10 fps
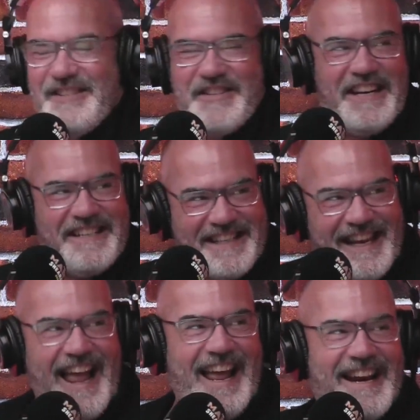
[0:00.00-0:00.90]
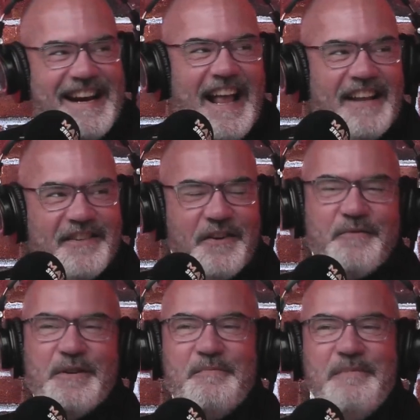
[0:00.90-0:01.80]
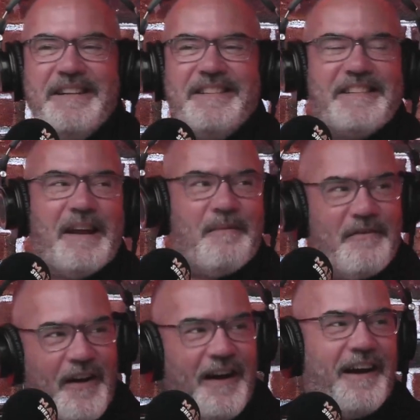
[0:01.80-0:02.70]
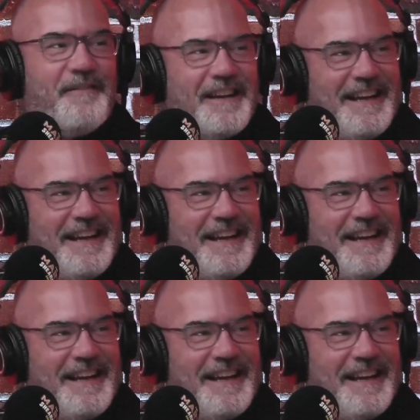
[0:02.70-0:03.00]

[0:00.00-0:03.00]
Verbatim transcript: know if it's Parrothead. It's got a real Midsummer vibe.